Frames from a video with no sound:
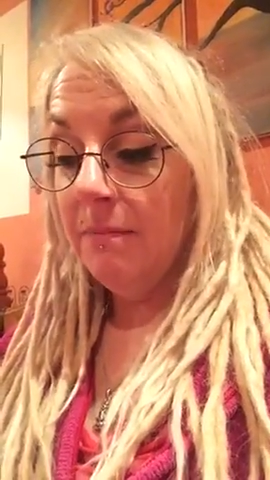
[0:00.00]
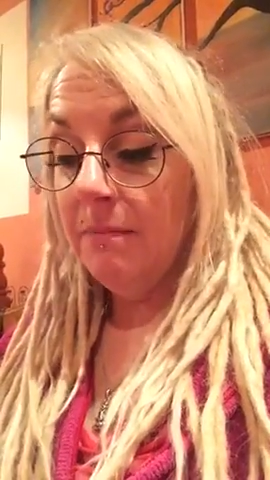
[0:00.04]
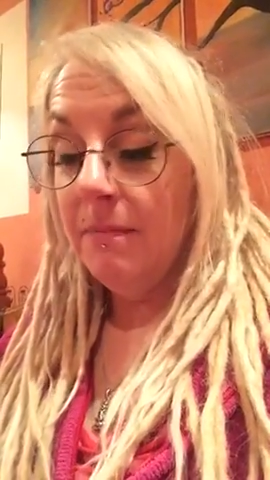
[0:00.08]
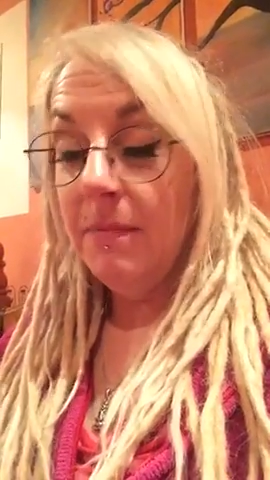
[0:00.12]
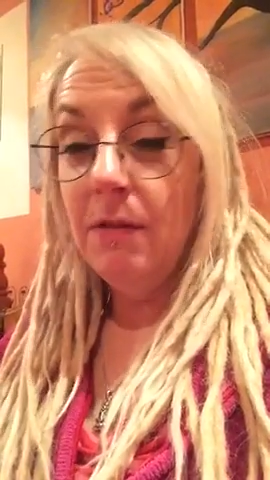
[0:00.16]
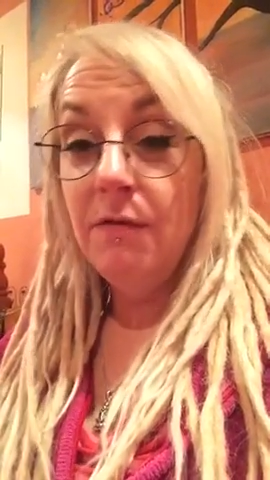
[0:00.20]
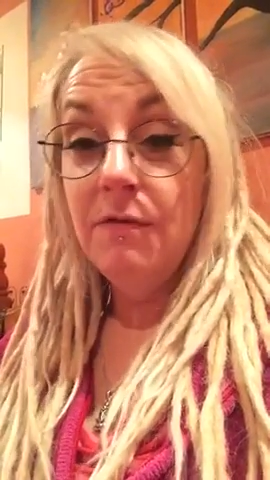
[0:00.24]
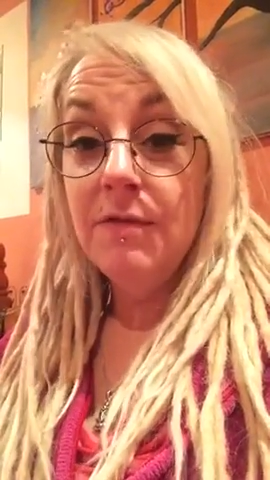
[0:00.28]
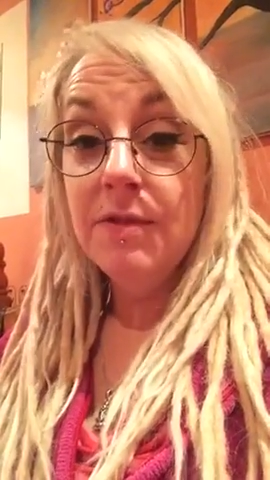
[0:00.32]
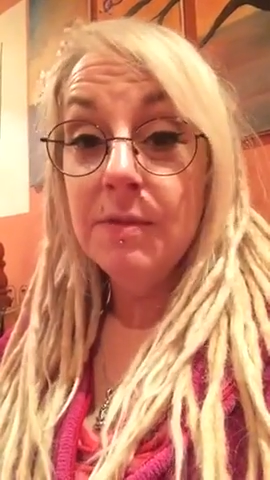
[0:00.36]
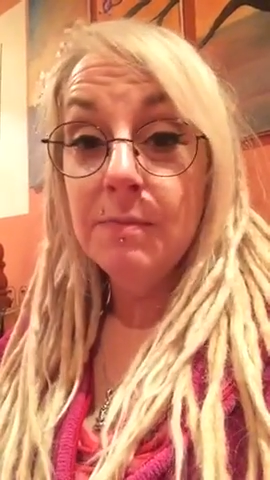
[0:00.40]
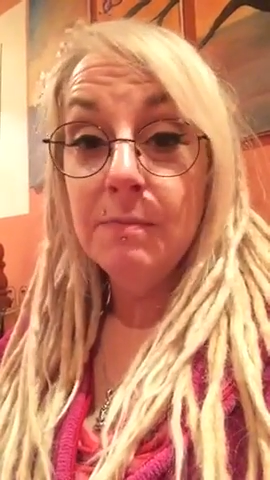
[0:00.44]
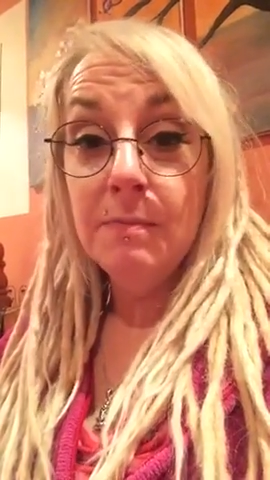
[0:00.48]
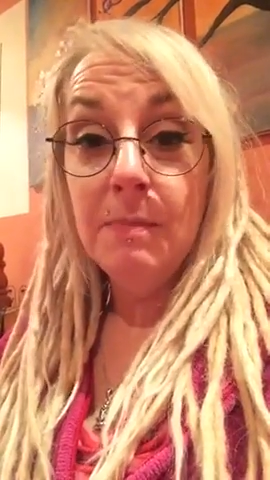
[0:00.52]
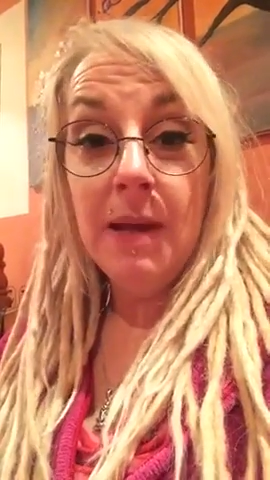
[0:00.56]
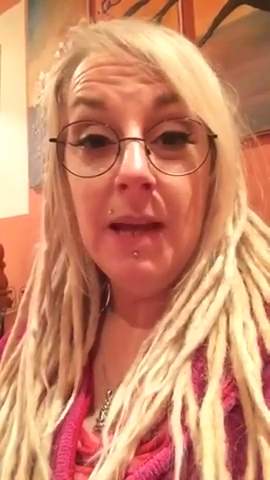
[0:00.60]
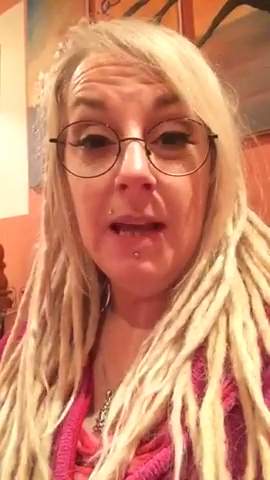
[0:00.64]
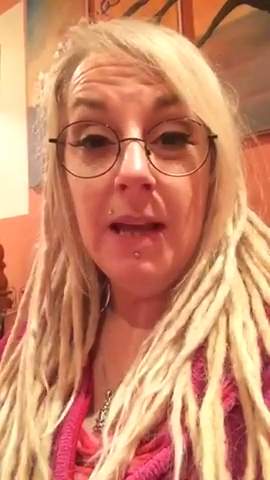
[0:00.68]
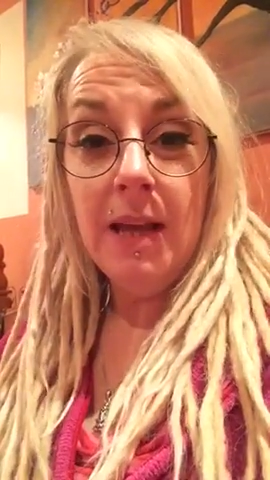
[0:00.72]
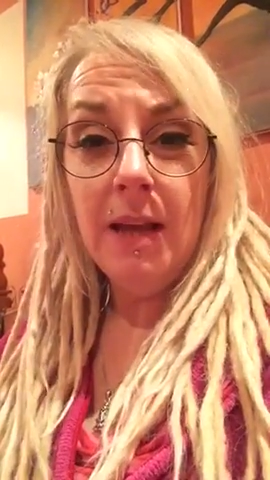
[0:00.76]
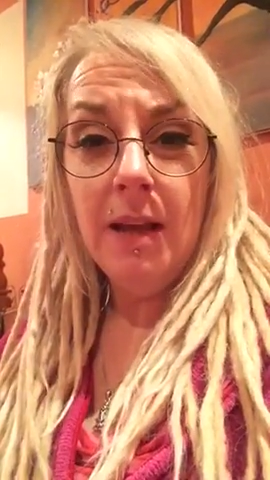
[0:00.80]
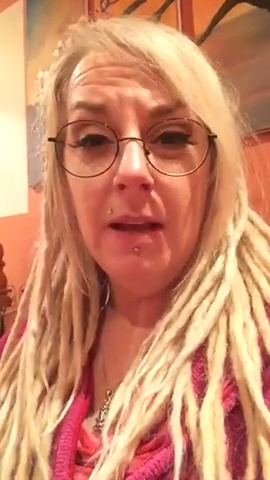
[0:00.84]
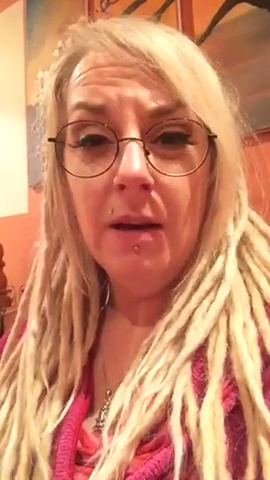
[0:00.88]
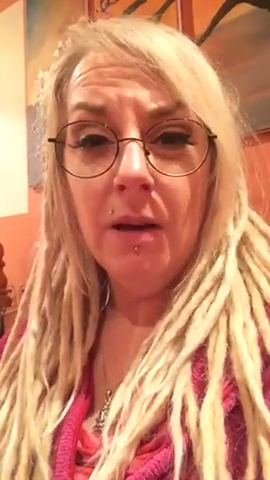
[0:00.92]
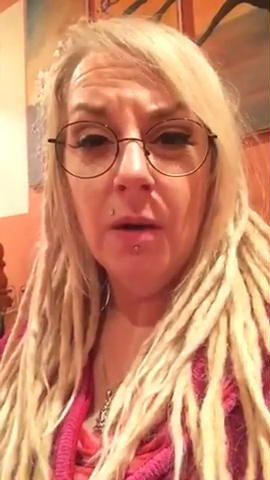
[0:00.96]
Mirrors me
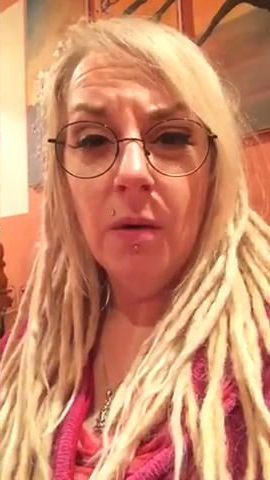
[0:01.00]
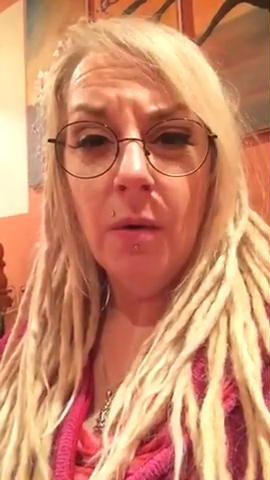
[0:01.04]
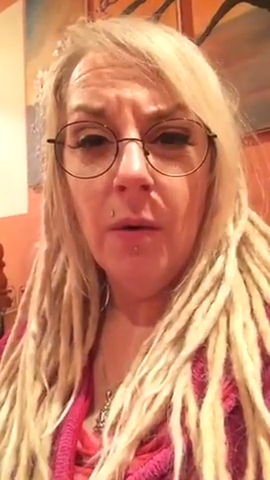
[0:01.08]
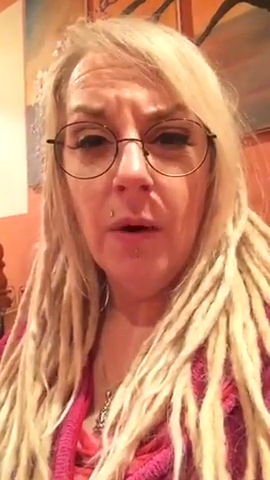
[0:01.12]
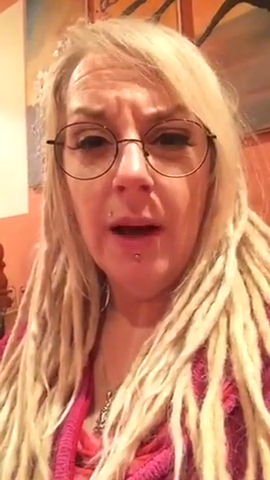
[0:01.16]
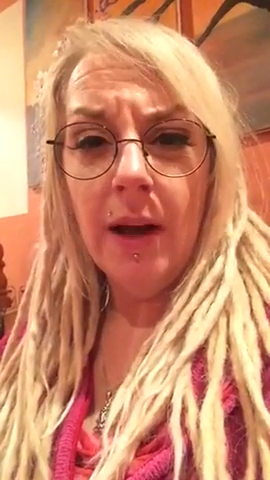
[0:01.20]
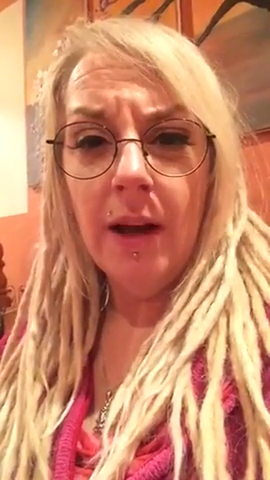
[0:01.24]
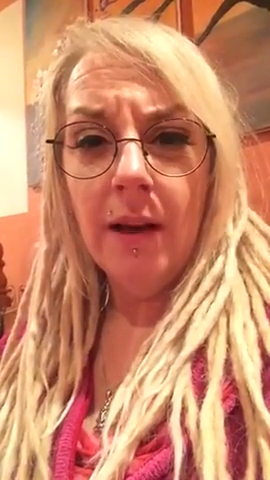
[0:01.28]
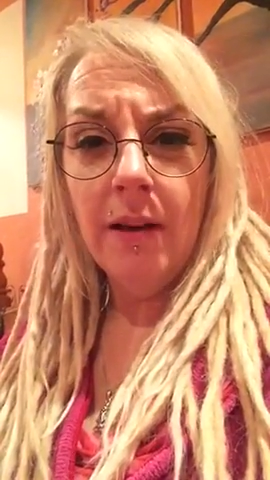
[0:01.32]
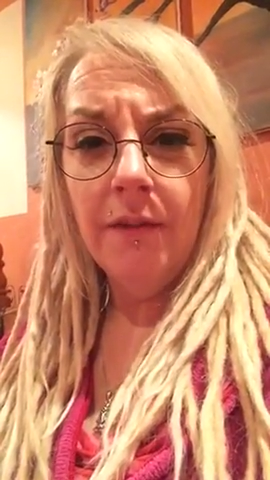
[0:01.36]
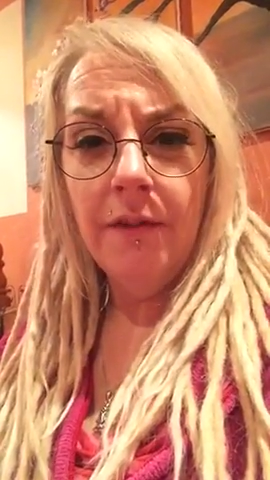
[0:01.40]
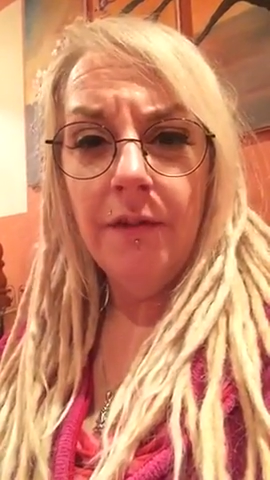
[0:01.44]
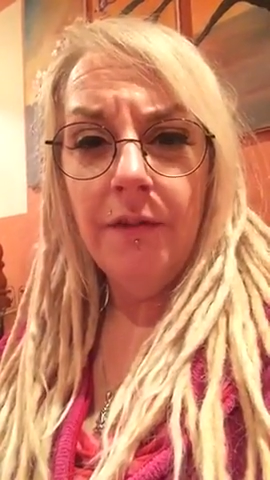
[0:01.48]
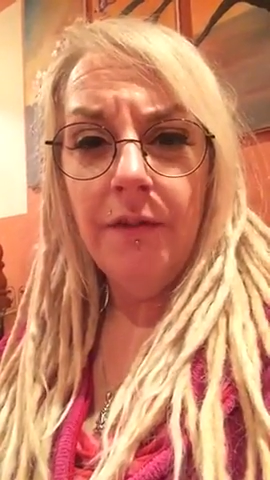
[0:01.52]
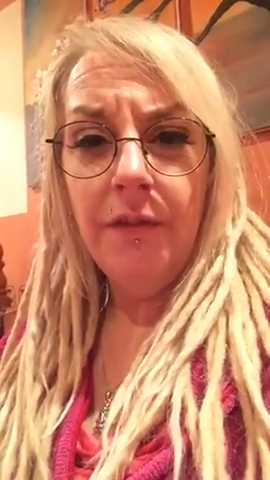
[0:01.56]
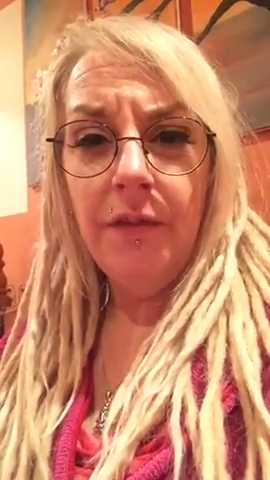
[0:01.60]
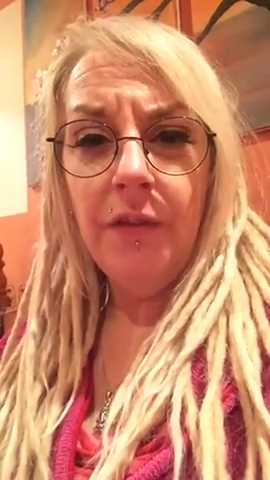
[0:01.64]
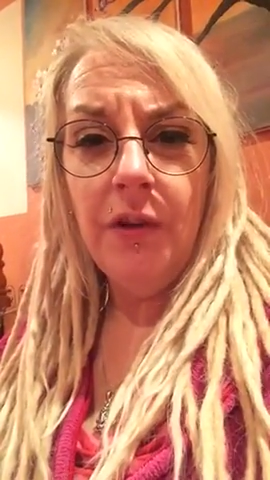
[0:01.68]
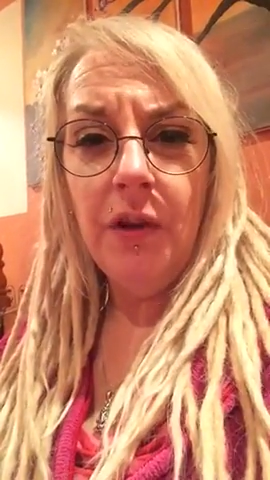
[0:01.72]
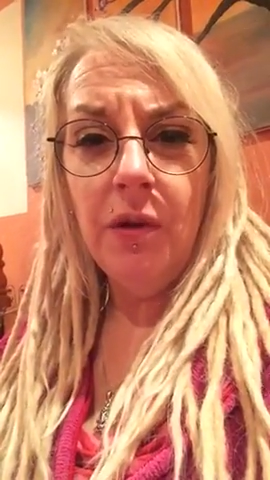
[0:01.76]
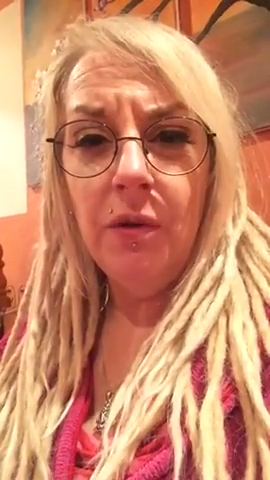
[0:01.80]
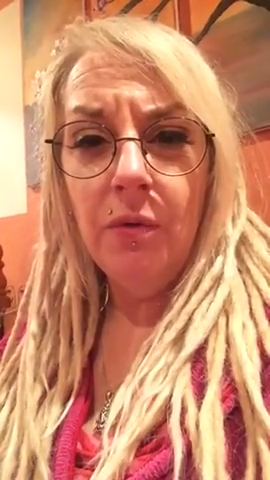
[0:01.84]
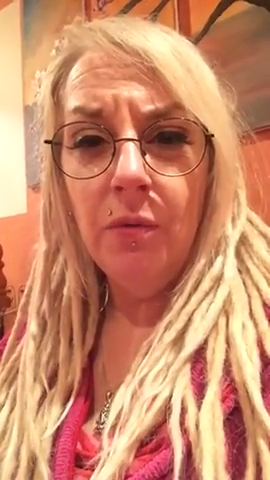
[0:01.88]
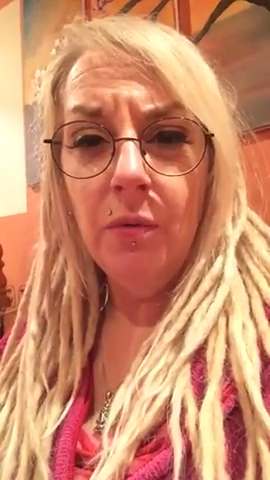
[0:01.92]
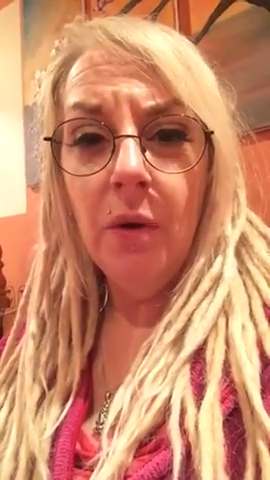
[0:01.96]
in quite a
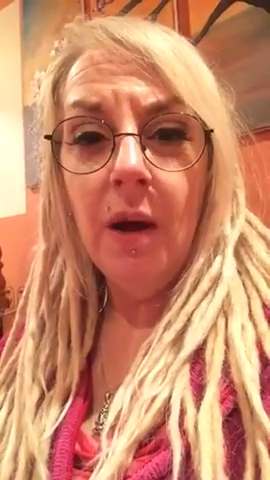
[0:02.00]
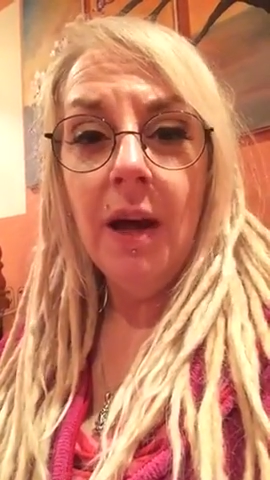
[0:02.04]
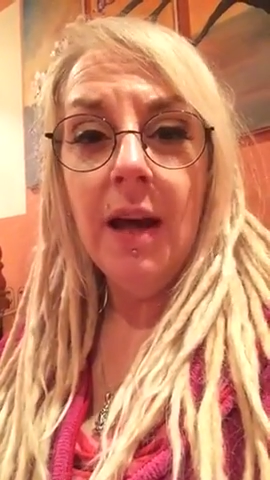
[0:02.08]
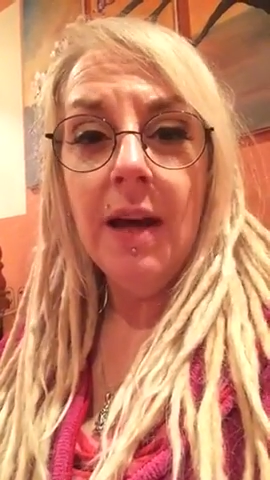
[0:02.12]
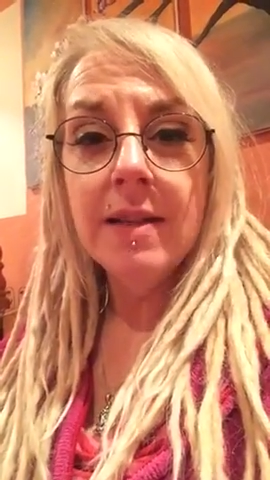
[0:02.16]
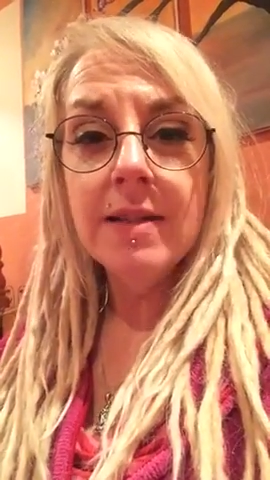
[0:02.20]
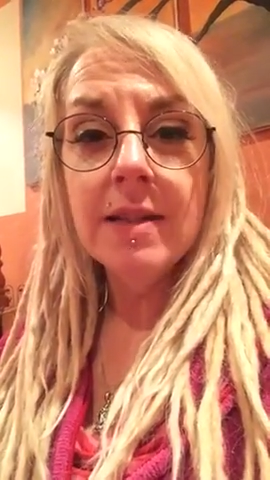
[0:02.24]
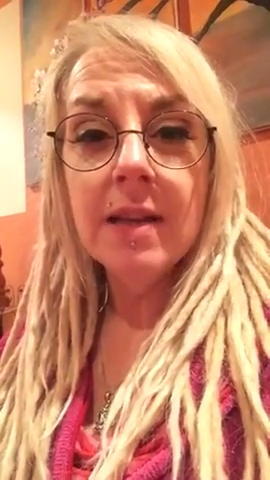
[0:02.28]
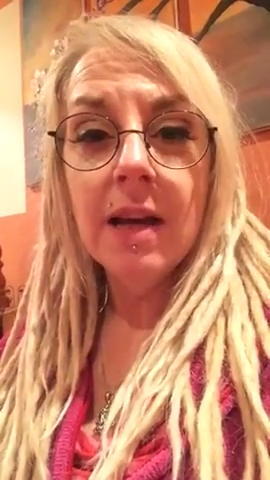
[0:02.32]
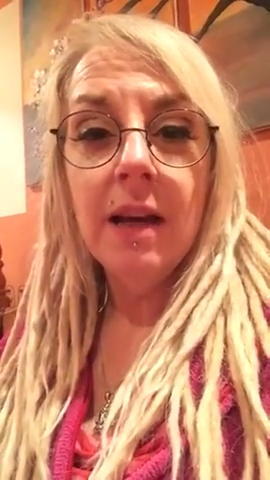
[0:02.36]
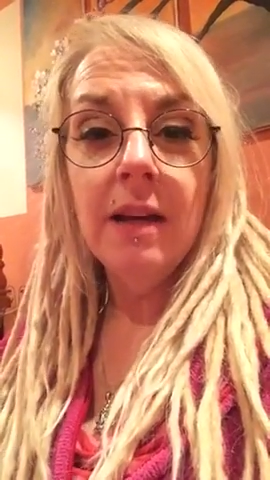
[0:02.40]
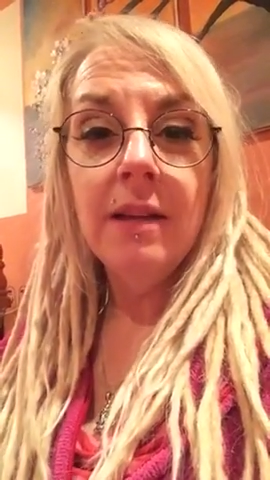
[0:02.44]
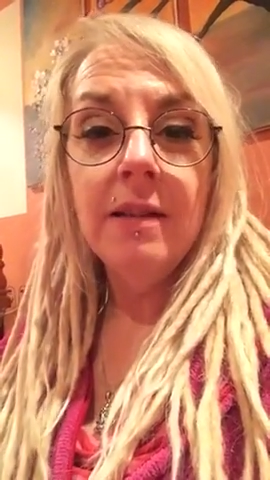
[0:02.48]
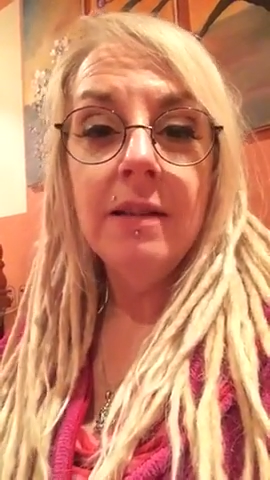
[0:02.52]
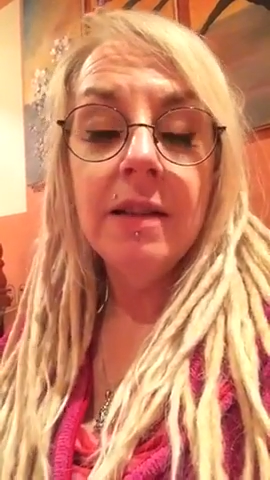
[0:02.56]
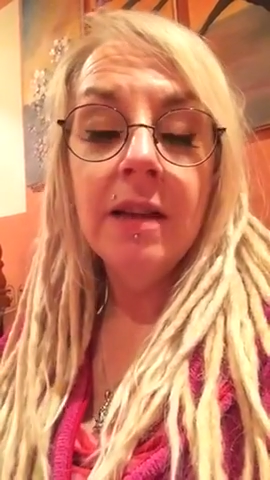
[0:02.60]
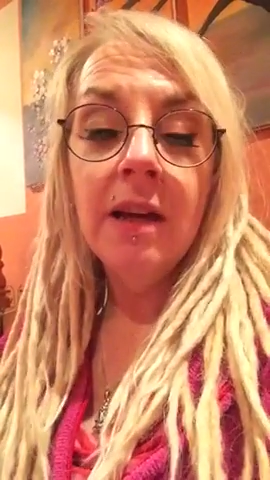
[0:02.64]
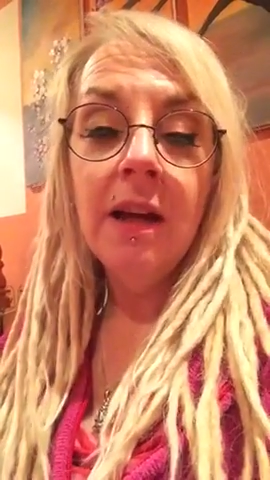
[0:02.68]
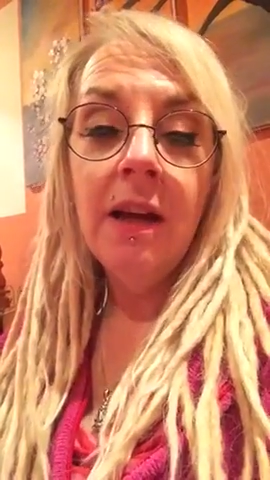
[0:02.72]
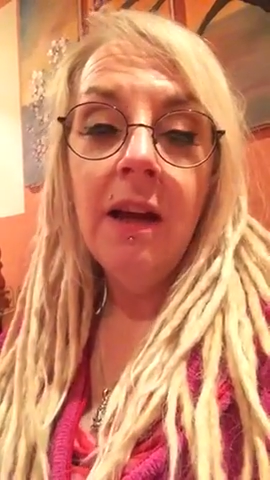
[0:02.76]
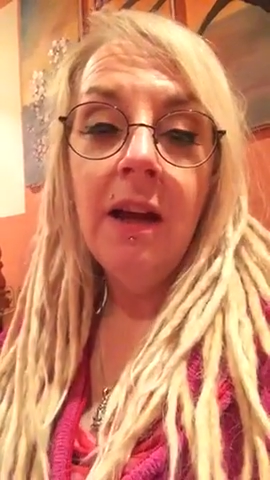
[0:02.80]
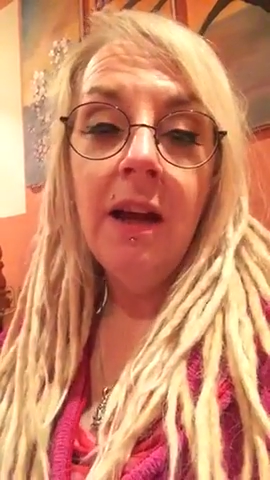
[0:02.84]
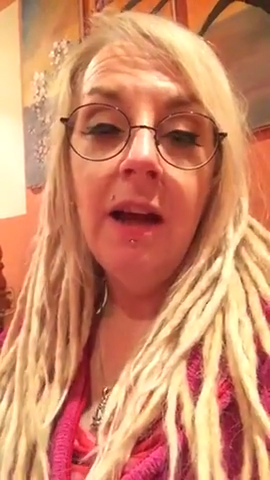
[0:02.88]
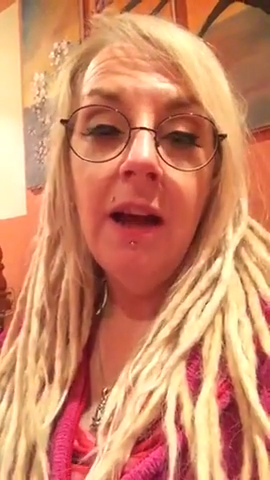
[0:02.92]
few ways, and